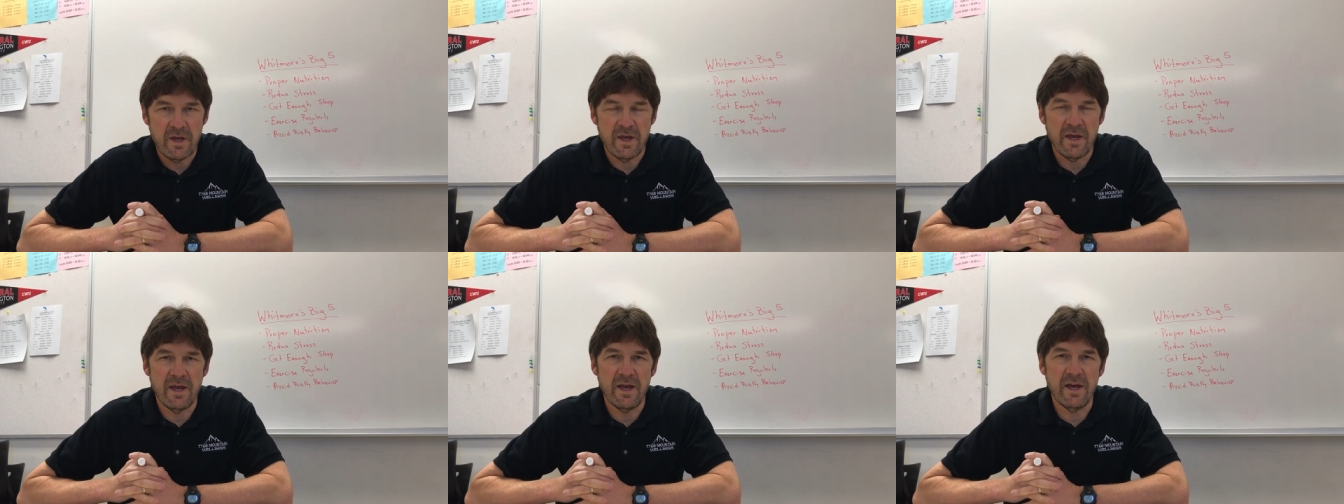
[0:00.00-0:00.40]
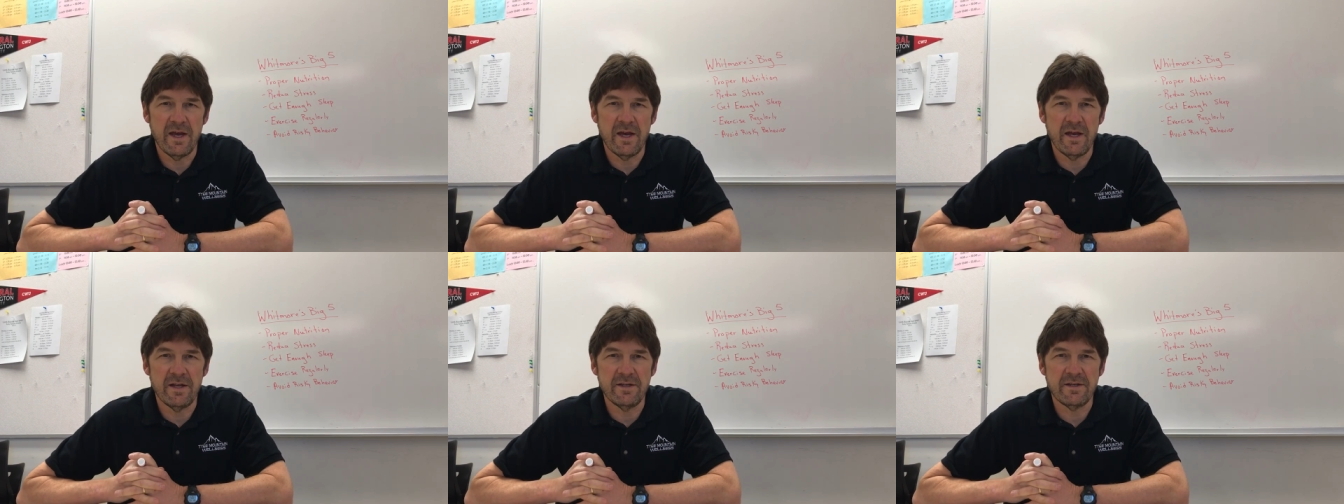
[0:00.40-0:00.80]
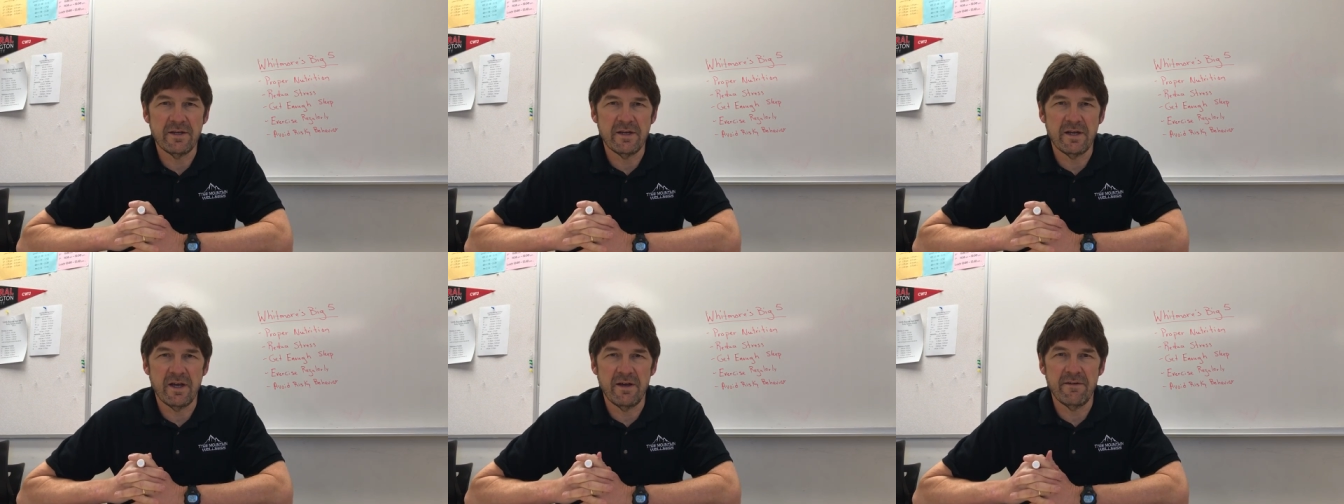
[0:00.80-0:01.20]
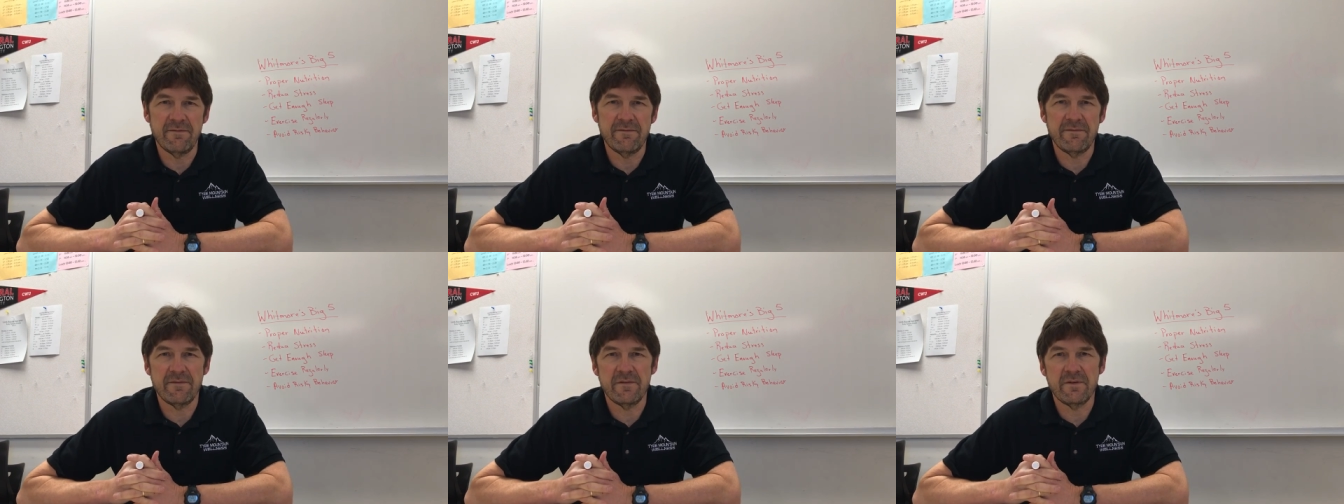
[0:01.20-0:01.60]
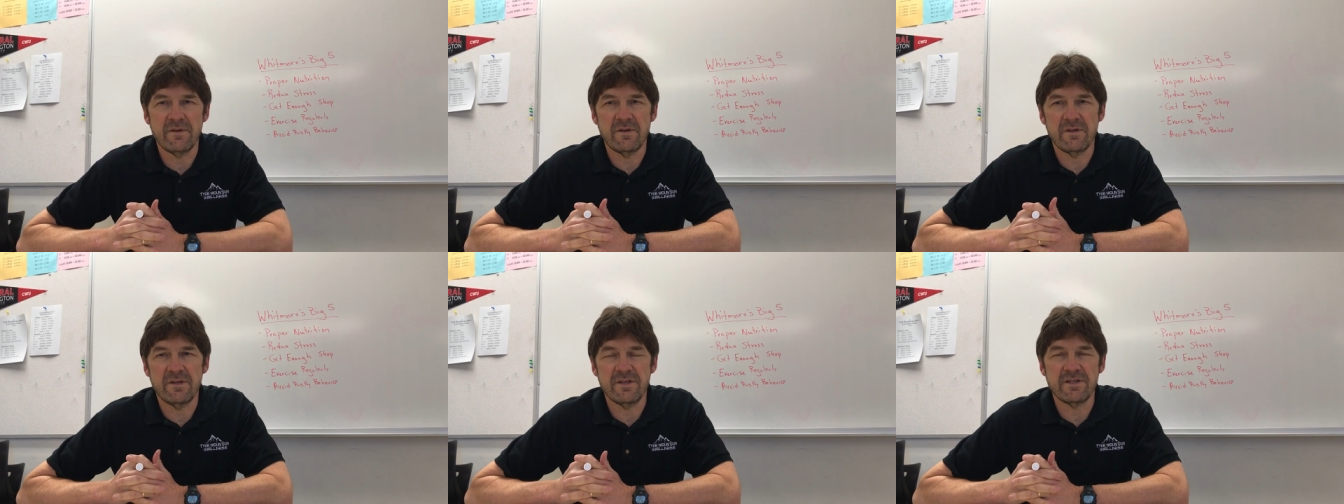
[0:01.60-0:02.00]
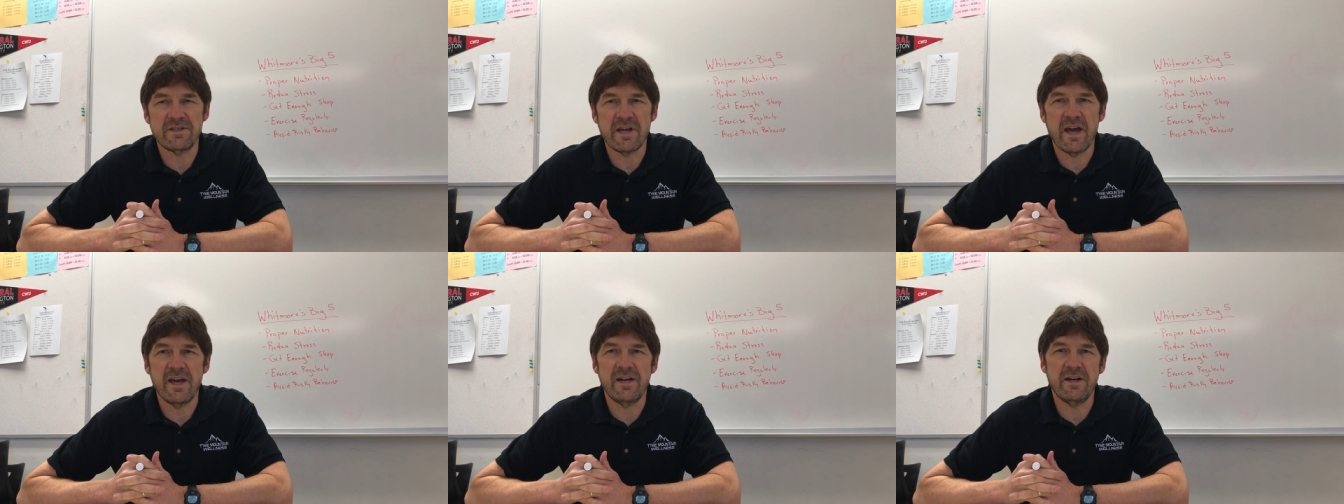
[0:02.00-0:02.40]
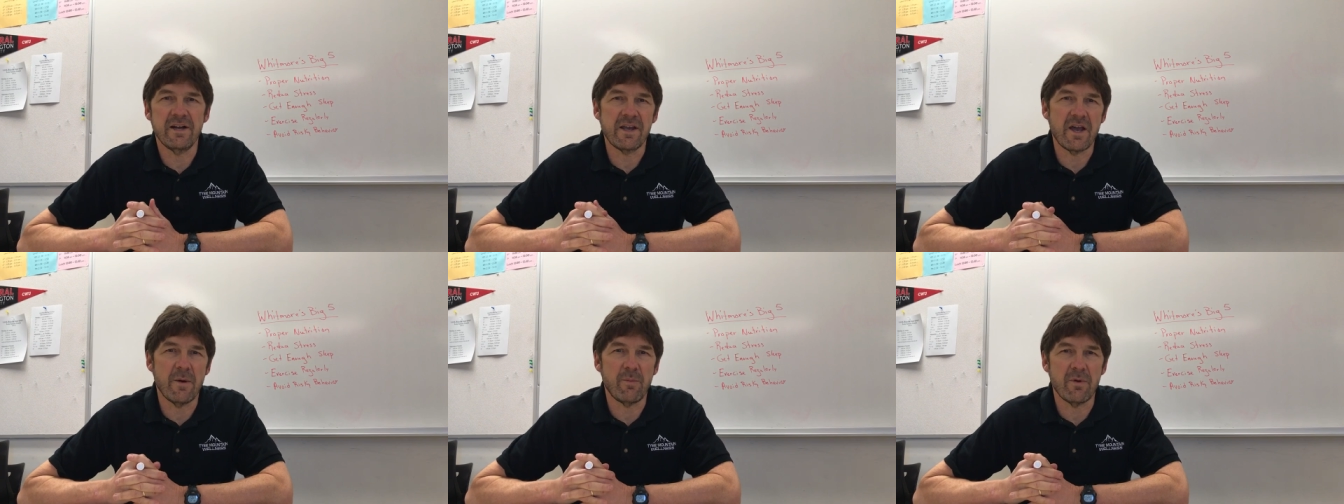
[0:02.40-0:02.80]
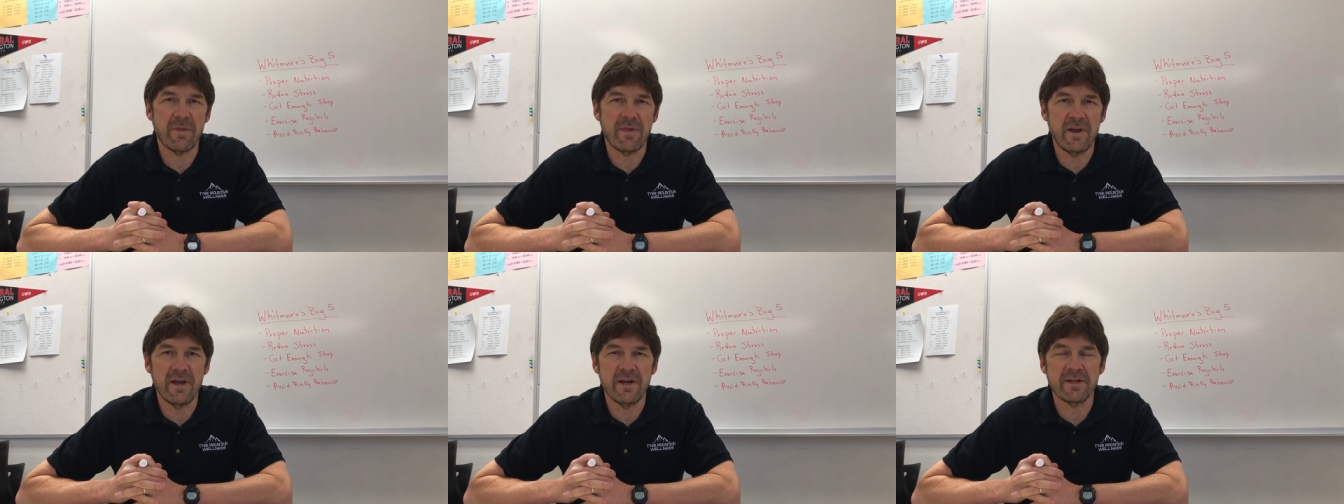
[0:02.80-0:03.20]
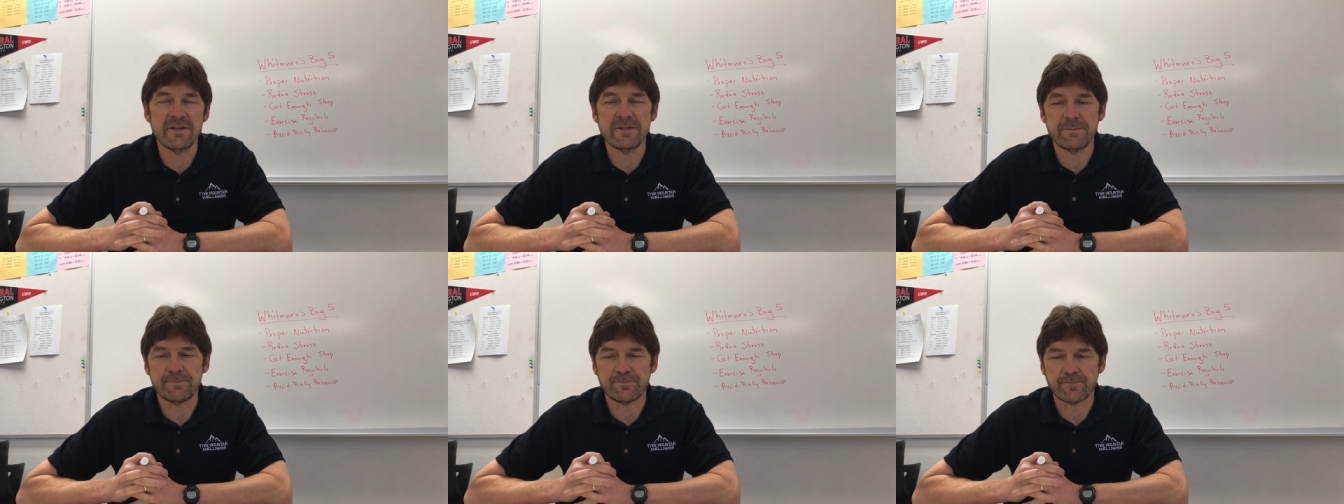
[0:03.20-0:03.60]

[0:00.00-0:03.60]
And I've decided a couple things.